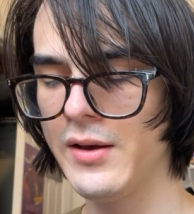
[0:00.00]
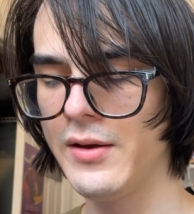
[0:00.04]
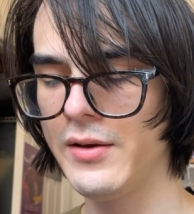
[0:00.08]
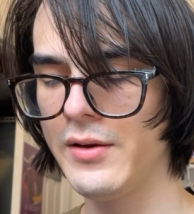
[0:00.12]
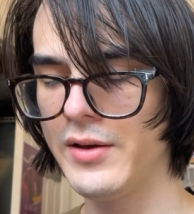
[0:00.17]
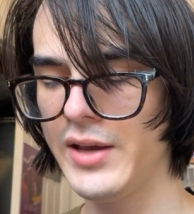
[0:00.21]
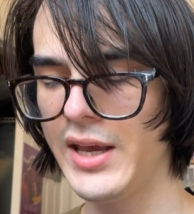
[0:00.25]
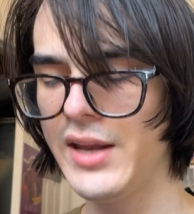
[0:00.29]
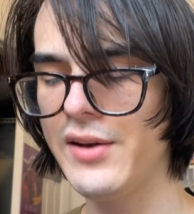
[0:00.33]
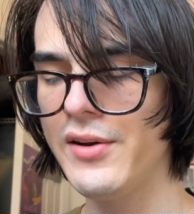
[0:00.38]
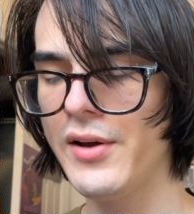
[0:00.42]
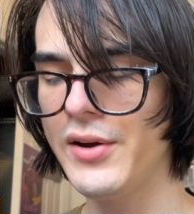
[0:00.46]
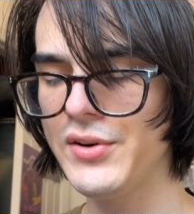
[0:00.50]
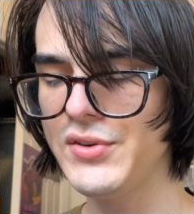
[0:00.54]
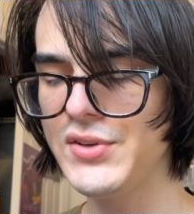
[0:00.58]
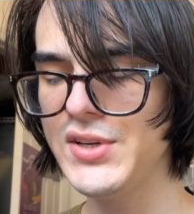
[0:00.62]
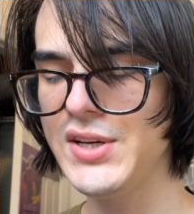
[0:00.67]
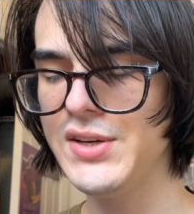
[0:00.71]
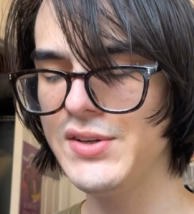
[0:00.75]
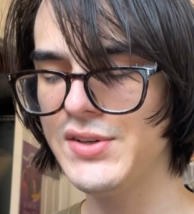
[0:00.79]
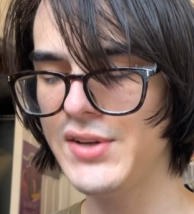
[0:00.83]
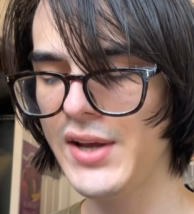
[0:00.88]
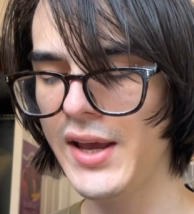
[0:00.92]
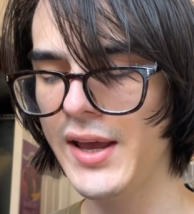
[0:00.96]
In
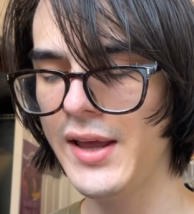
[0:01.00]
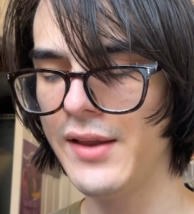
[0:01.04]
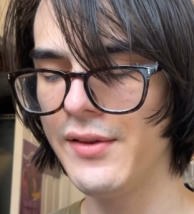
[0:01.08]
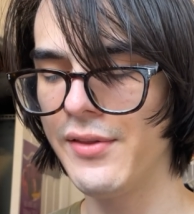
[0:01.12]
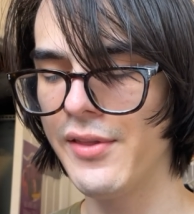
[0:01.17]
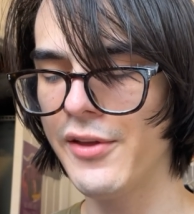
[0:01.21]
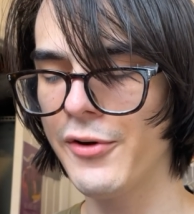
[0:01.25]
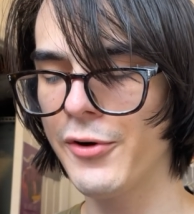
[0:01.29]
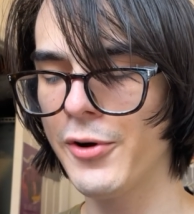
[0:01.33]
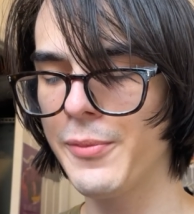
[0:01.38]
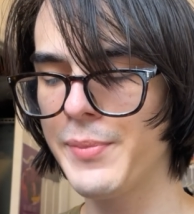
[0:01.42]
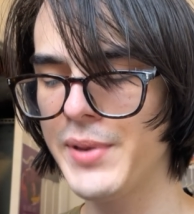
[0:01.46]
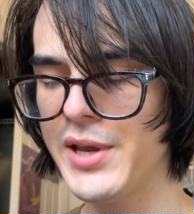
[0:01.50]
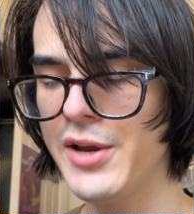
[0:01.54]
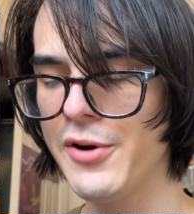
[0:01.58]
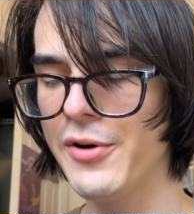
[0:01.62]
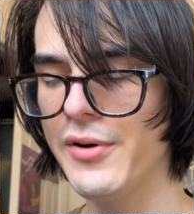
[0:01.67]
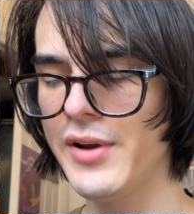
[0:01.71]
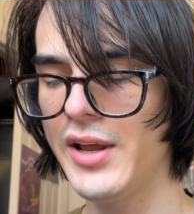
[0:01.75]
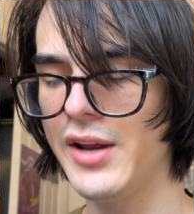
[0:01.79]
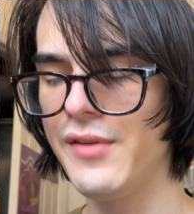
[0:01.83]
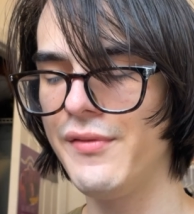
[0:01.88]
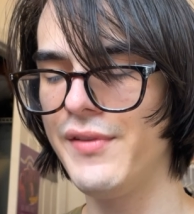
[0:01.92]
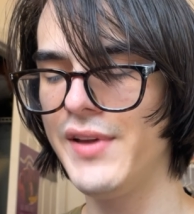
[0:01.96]
1910, there appeared
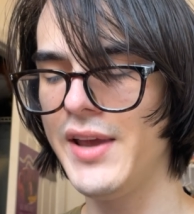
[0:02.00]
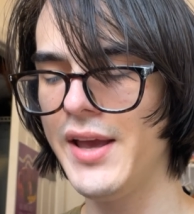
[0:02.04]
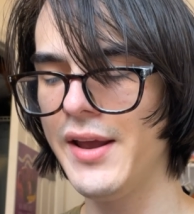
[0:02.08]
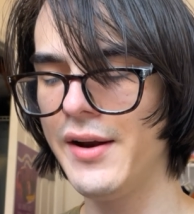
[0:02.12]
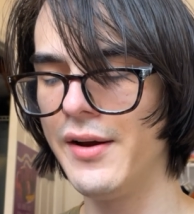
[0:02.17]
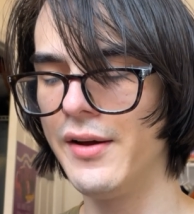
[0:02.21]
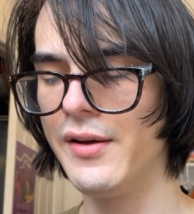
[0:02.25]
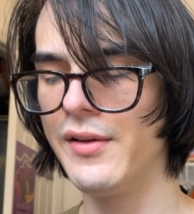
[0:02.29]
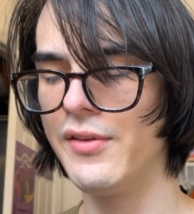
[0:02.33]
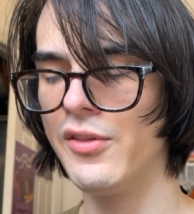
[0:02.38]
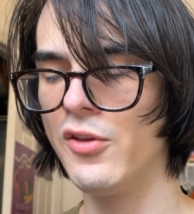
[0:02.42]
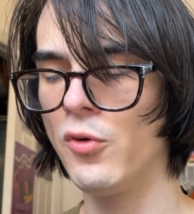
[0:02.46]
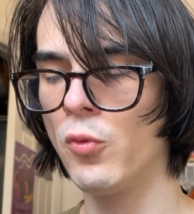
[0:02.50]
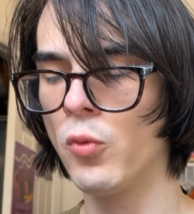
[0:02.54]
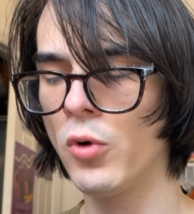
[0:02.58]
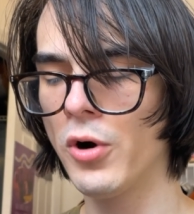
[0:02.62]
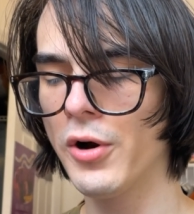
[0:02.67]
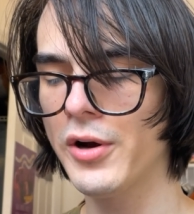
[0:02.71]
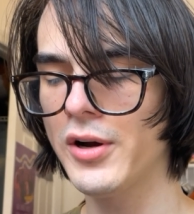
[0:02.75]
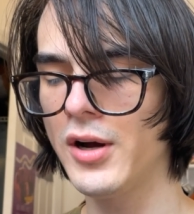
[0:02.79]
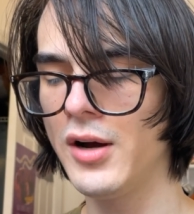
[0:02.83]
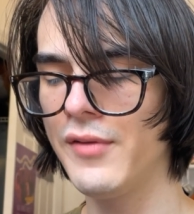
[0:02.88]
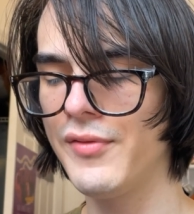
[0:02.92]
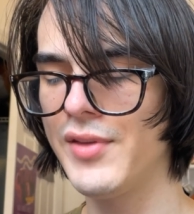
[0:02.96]
in Vienna the
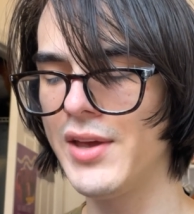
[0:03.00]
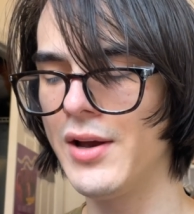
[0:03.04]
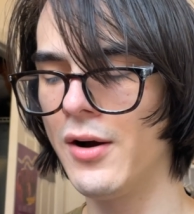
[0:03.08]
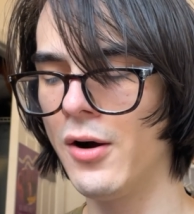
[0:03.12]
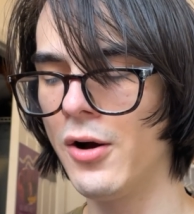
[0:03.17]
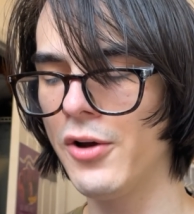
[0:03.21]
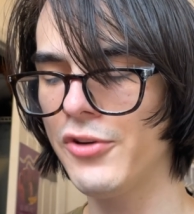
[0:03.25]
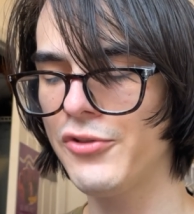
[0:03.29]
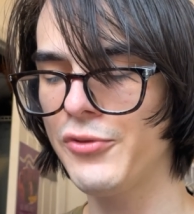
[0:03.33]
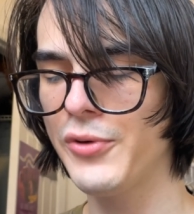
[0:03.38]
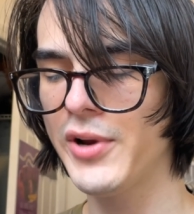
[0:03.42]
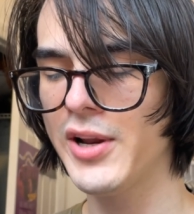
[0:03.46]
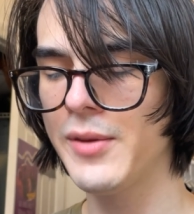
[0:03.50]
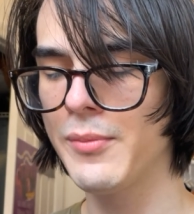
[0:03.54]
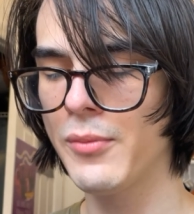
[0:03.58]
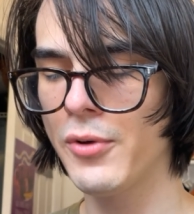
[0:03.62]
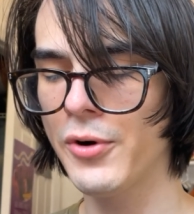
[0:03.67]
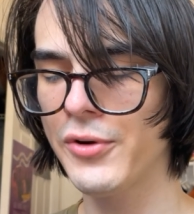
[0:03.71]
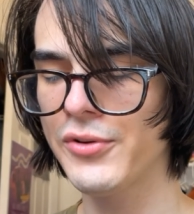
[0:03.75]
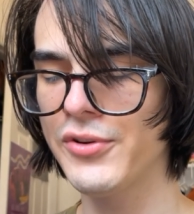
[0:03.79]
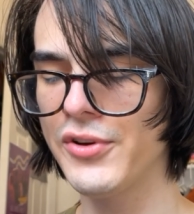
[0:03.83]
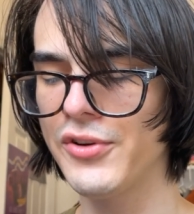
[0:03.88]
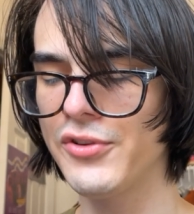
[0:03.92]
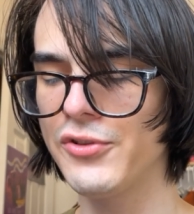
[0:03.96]
work of the Austrian
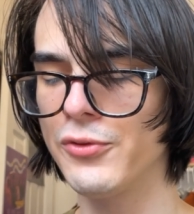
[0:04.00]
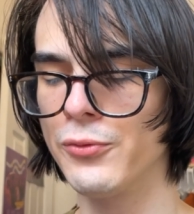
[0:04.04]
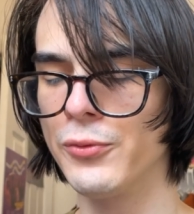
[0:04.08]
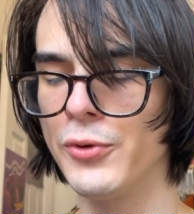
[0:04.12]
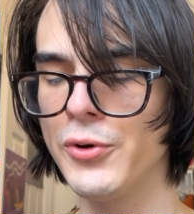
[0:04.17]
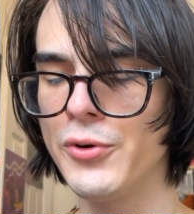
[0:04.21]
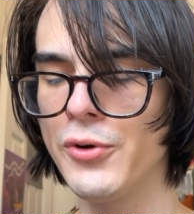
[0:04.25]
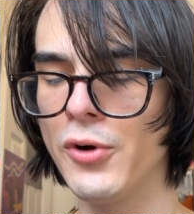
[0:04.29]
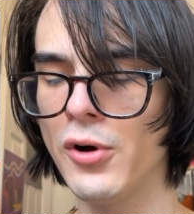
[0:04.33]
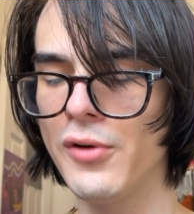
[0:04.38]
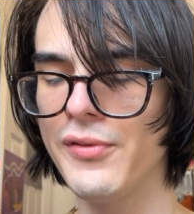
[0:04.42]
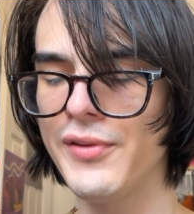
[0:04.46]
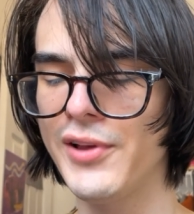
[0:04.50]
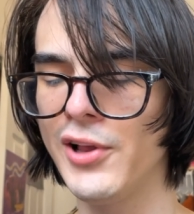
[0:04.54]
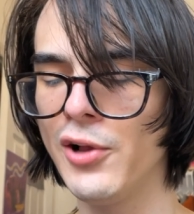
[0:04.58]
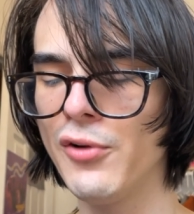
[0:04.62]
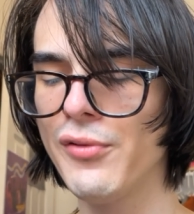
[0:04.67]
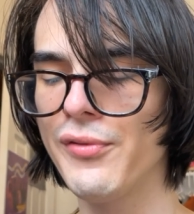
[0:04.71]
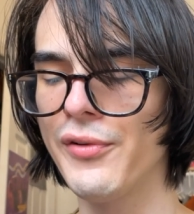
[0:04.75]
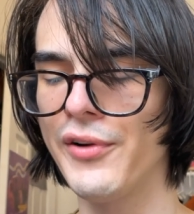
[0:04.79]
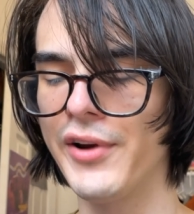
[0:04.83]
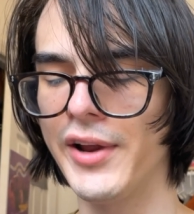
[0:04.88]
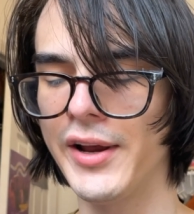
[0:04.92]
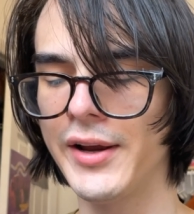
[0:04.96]
Marxist Rudolf
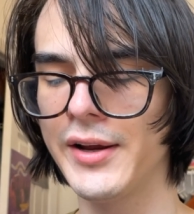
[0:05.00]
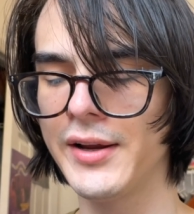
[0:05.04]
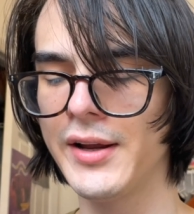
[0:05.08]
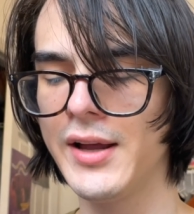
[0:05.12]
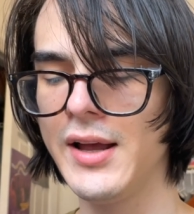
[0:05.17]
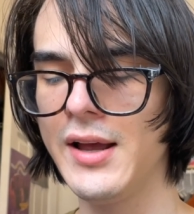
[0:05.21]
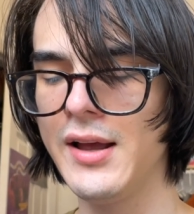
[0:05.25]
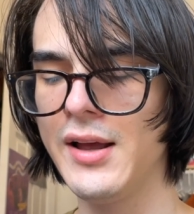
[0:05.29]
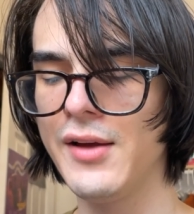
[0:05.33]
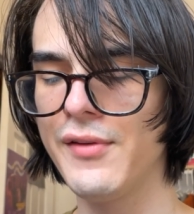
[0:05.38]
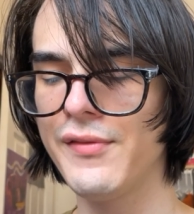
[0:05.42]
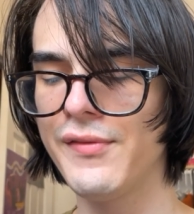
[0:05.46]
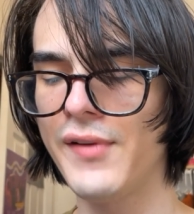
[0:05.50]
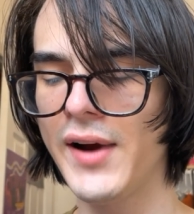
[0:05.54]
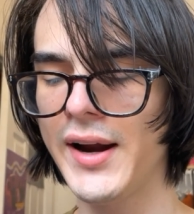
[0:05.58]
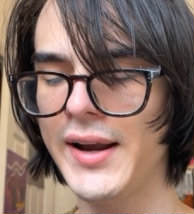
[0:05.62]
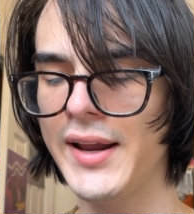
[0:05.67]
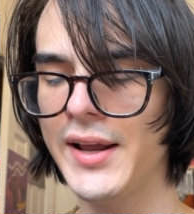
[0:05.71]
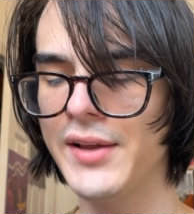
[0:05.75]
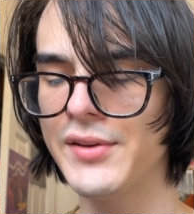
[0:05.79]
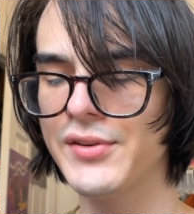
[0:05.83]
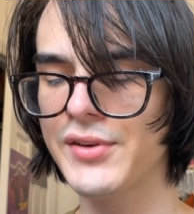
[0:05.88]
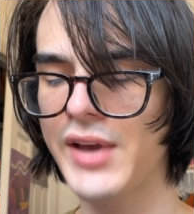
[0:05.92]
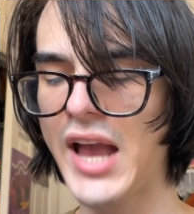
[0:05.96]
Hilferding,
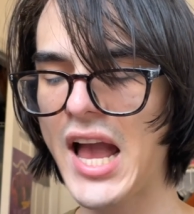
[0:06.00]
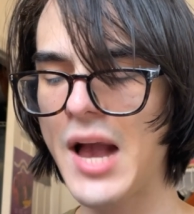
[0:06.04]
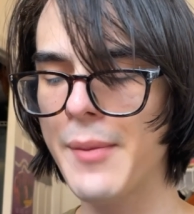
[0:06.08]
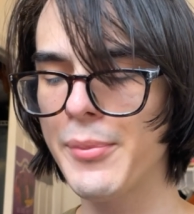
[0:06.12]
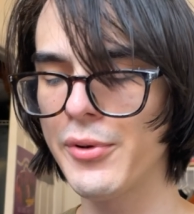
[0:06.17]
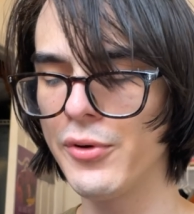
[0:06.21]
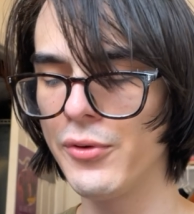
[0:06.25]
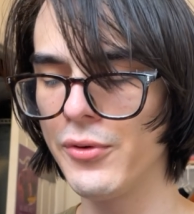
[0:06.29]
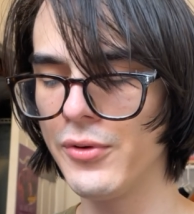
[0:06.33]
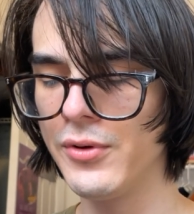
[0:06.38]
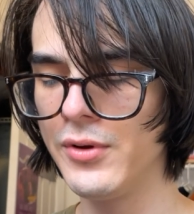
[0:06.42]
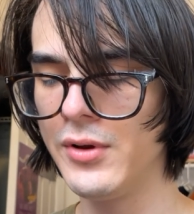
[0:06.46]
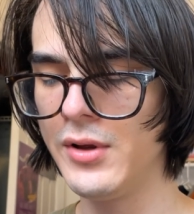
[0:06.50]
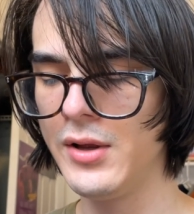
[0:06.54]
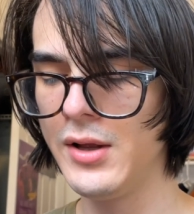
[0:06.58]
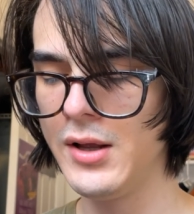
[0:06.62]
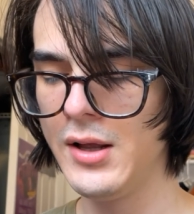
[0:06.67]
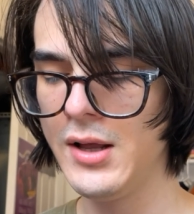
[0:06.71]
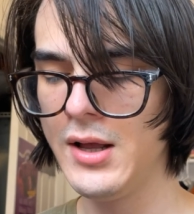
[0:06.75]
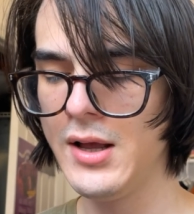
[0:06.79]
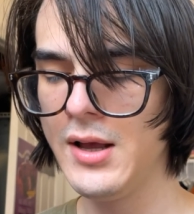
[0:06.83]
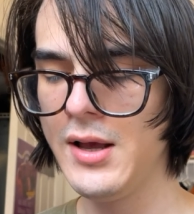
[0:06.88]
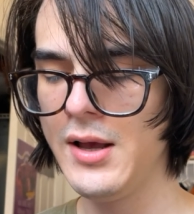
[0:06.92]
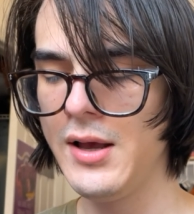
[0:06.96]
Finance Capital.
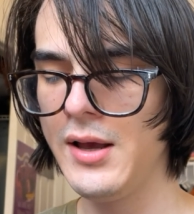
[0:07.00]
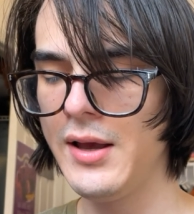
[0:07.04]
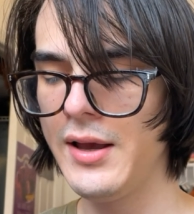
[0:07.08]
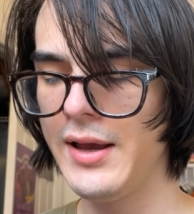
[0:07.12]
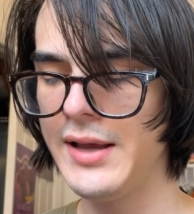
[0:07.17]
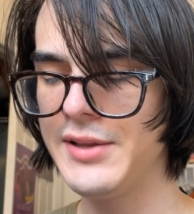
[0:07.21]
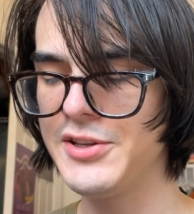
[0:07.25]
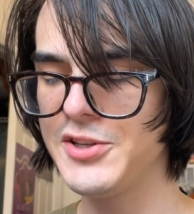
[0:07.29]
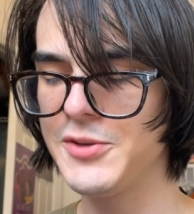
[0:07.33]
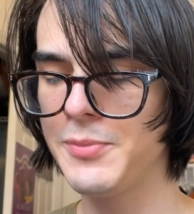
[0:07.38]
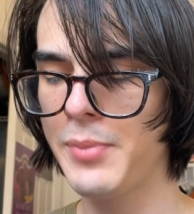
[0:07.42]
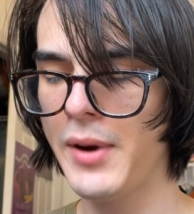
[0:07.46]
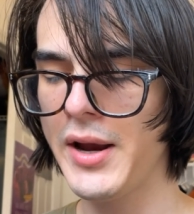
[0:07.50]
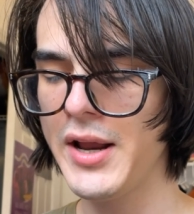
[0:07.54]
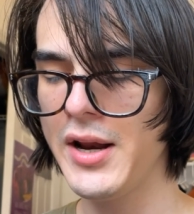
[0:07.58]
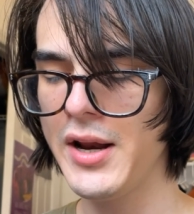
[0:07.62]
In spite